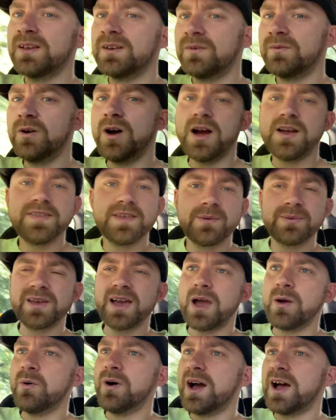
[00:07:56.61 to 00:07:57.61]
Right, there we
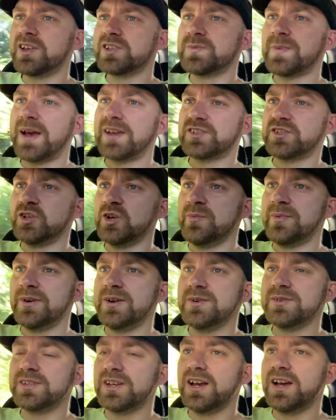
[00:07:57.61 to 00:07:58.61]
go. What else about
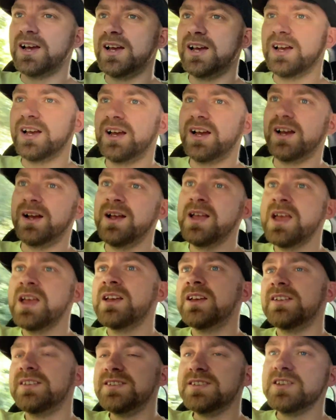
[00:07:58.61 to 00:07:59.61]
Subarus?
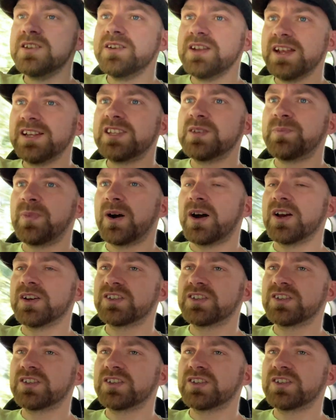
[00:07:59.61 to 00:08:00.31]
You need to buy a